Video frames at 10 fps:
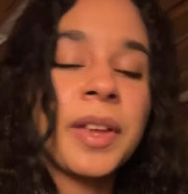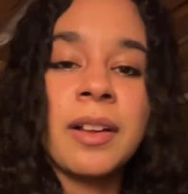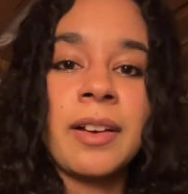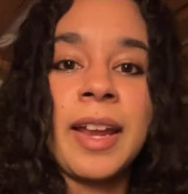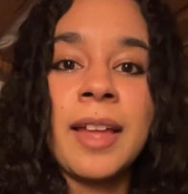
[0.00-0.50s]

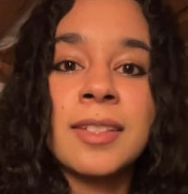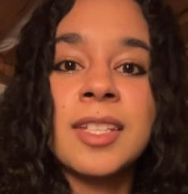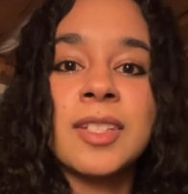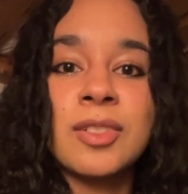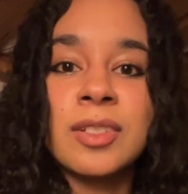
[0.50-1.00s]
our
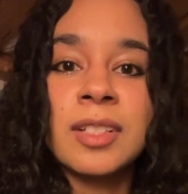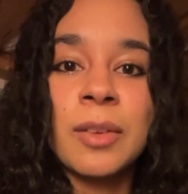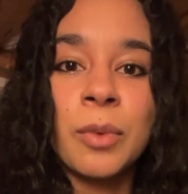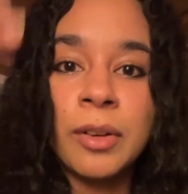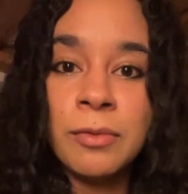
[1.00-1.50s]
ancestors and
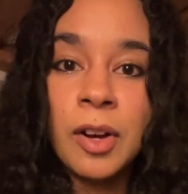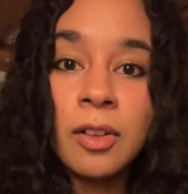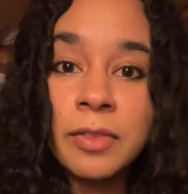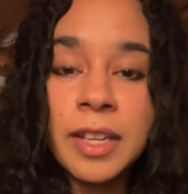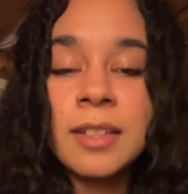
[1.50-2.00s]
like we're
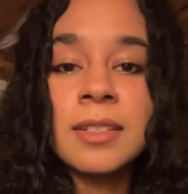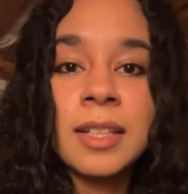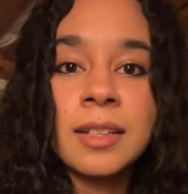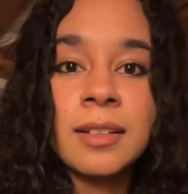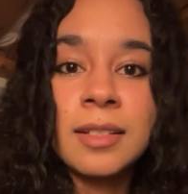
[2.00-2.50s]
evolving as
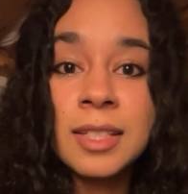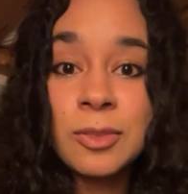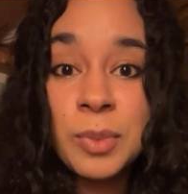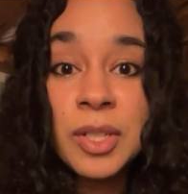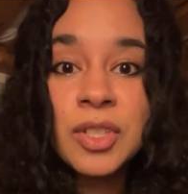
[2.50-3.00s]
like a
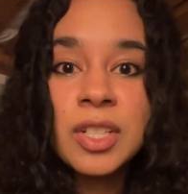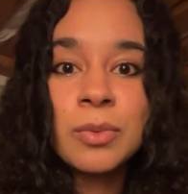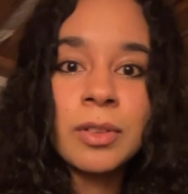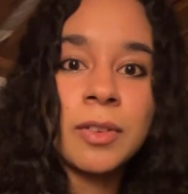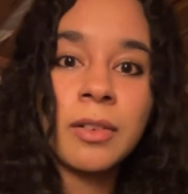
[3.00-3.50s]
species,
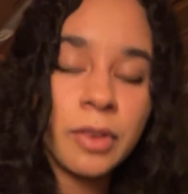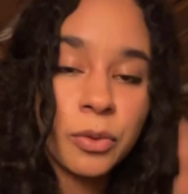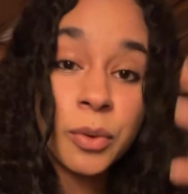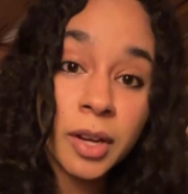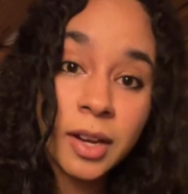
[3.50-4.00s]
we're evolving
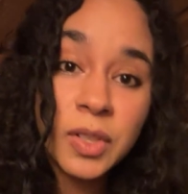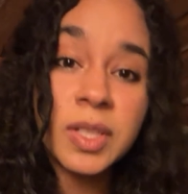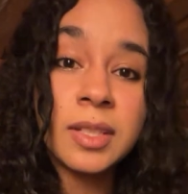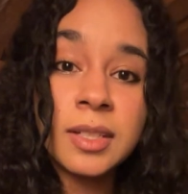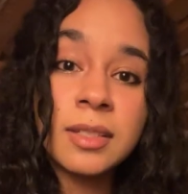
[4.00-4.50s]
through
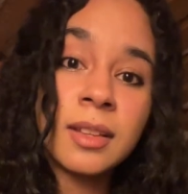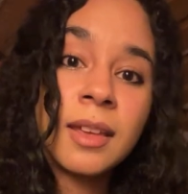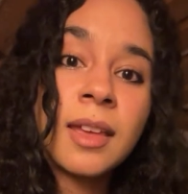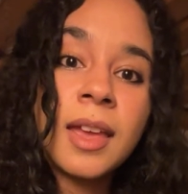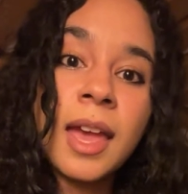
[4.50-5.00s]
consciousness.
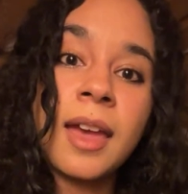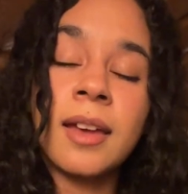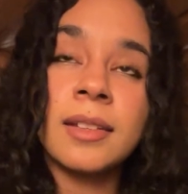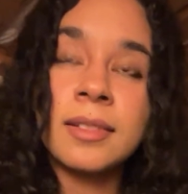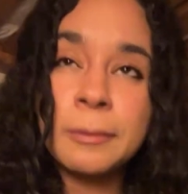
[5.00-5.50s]

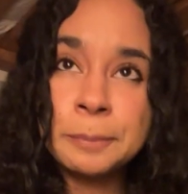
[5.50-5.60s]
And